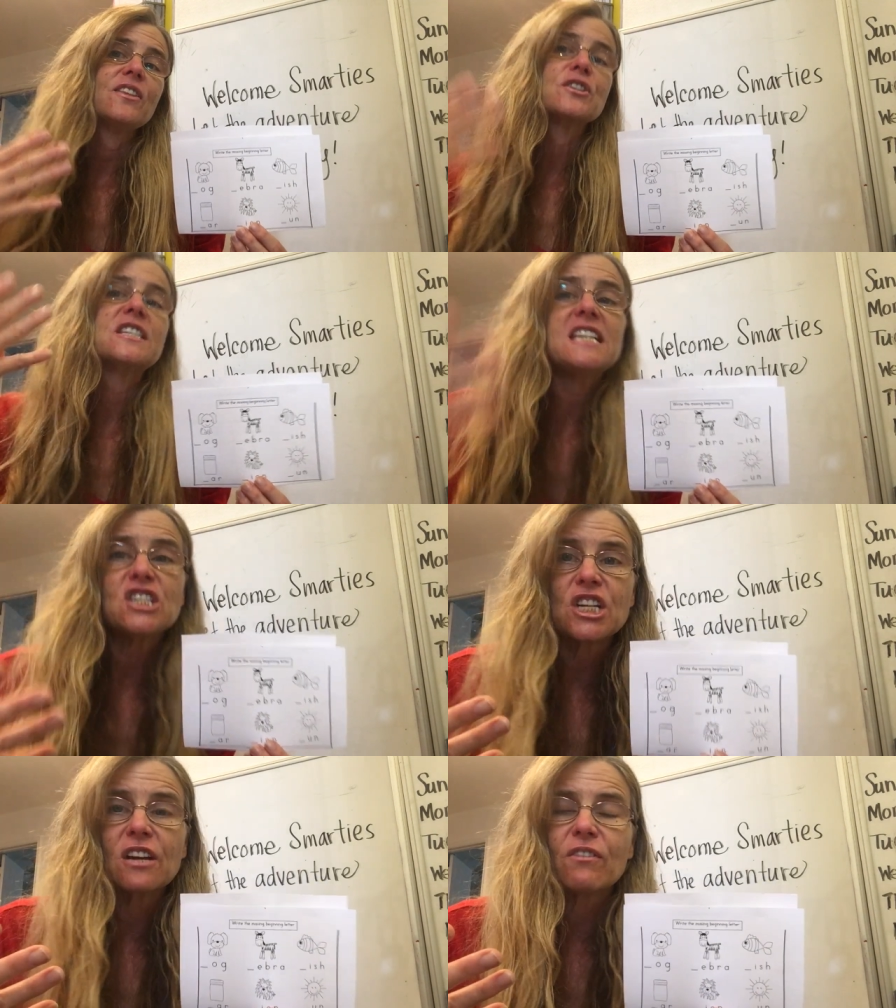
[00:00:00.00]
there's
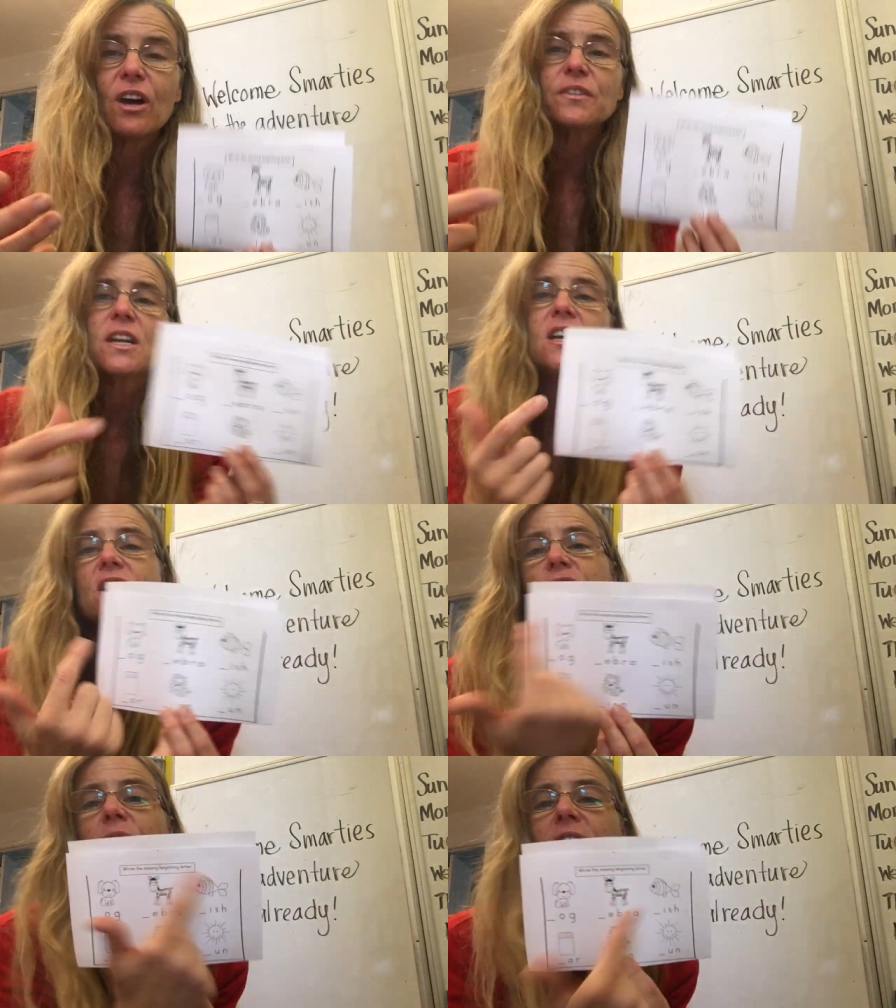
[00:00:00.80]
teaching involved.
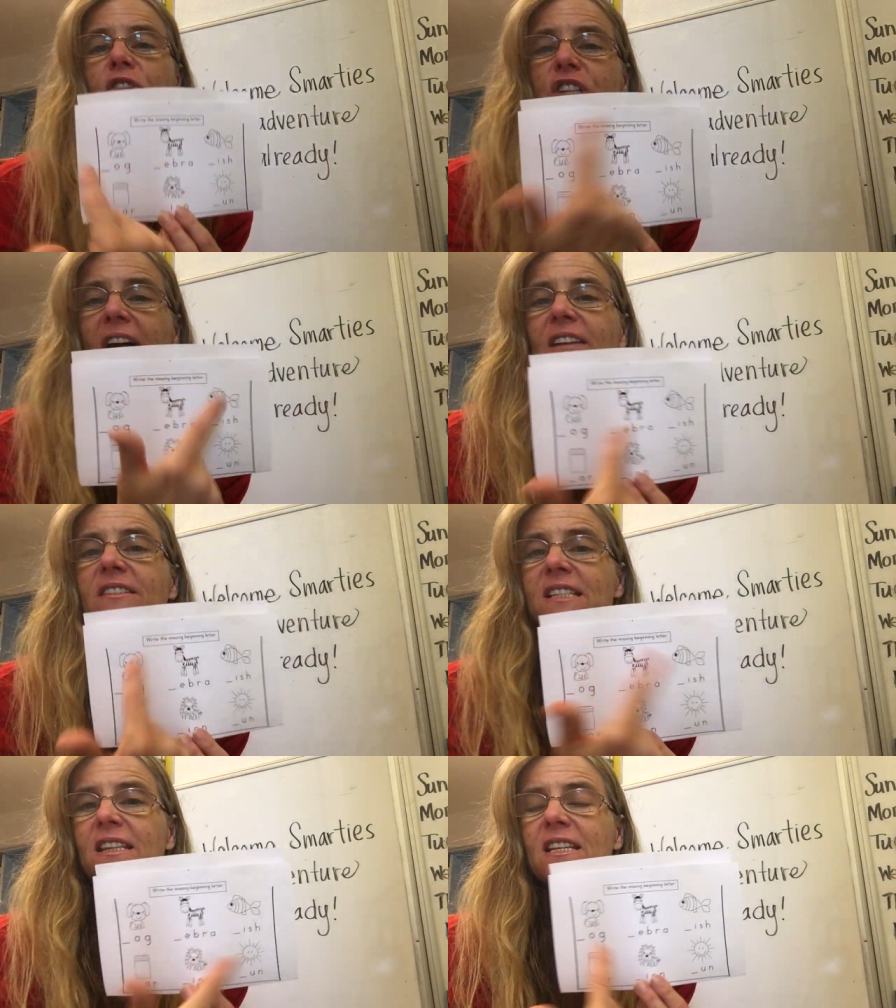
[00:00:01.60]
So if your child
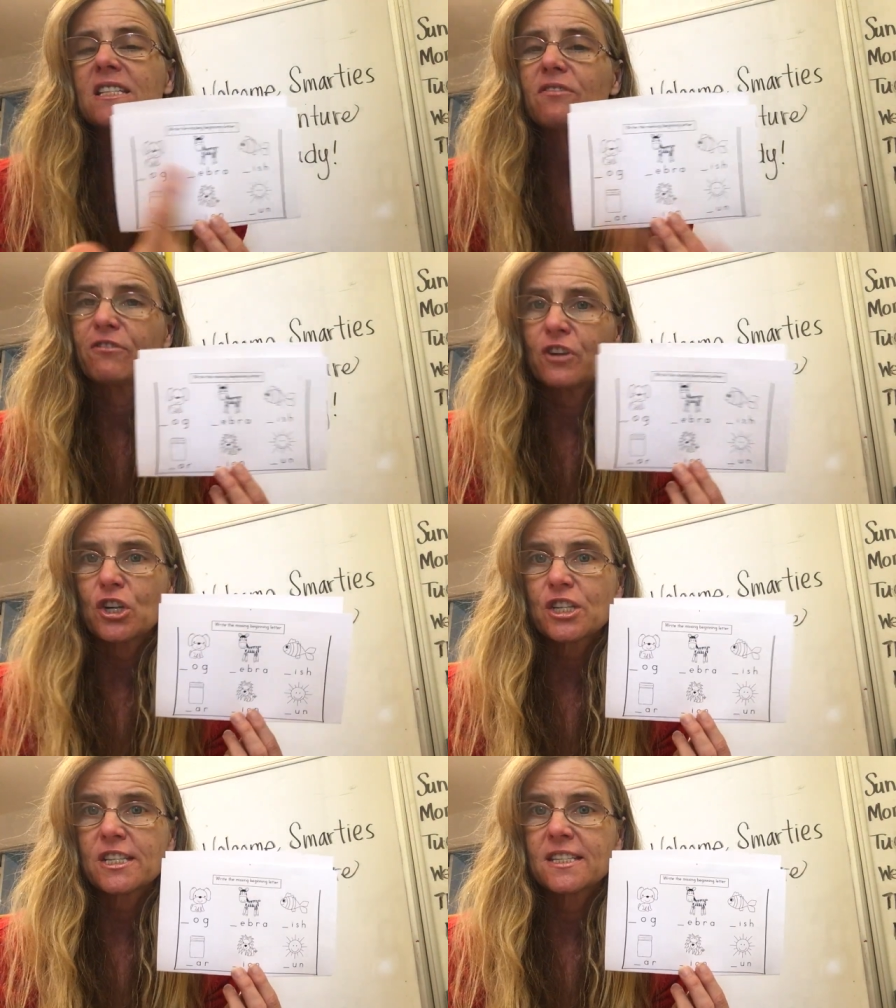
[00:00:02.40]
did this
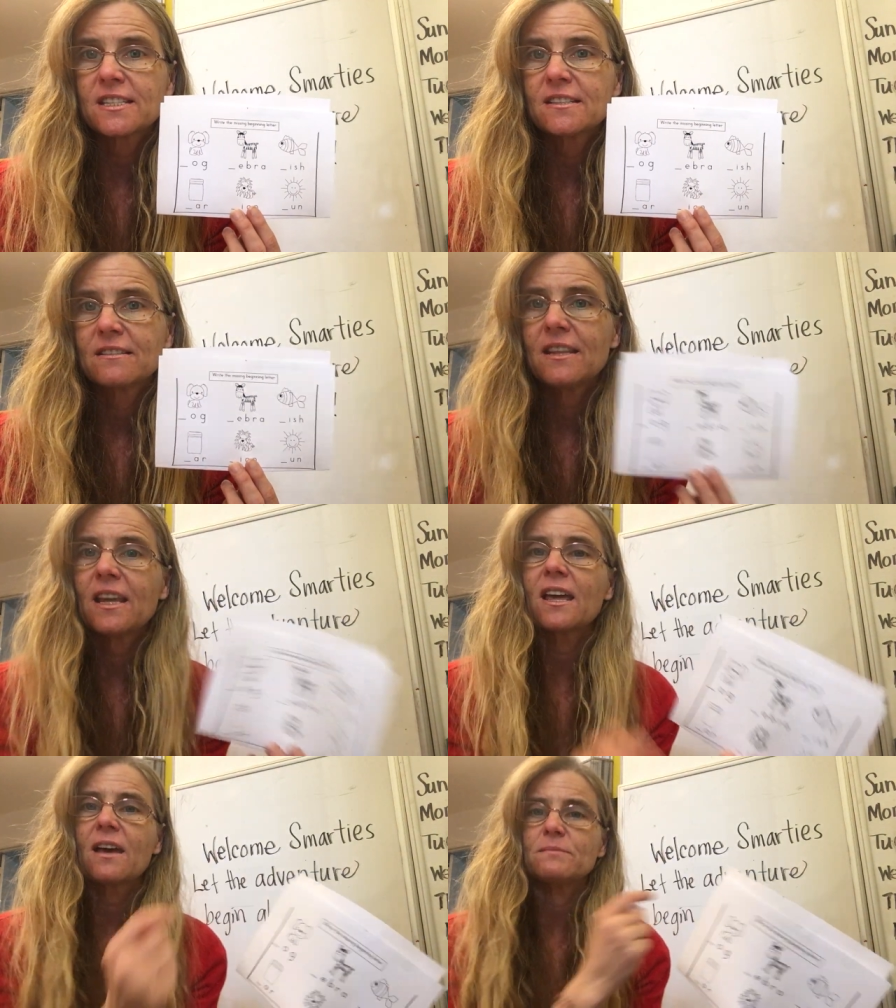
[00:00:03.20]
first, they
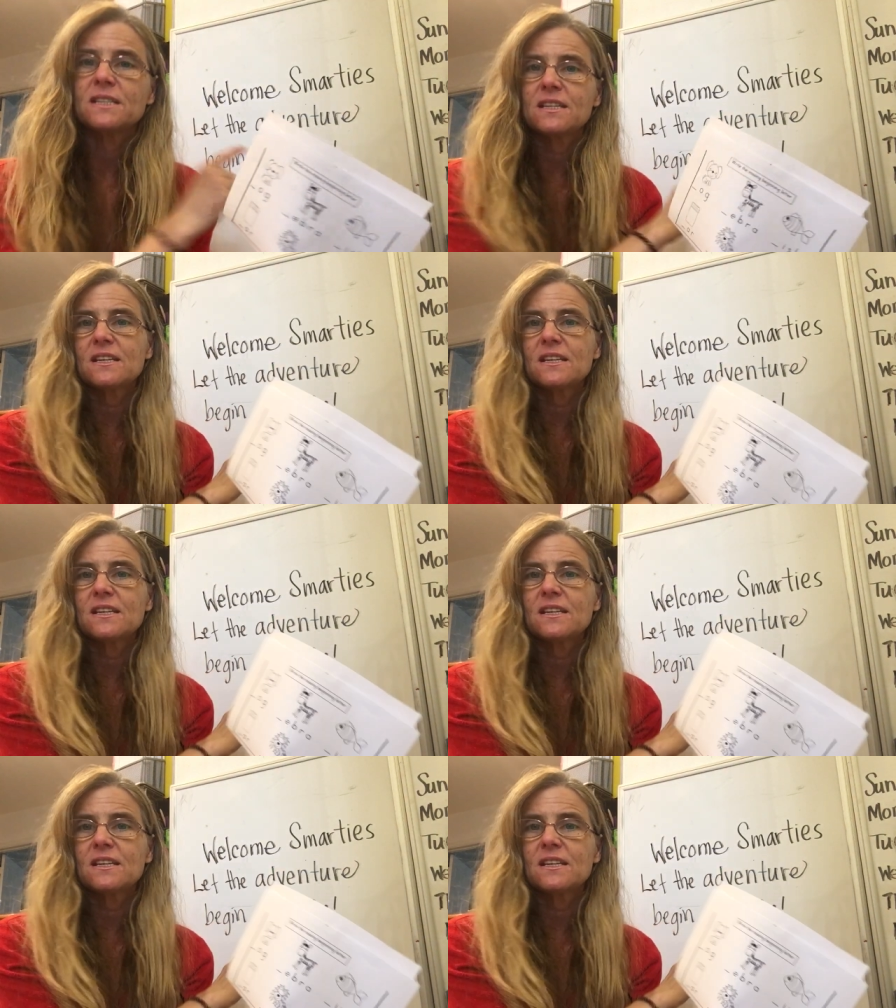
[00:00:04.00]
can come to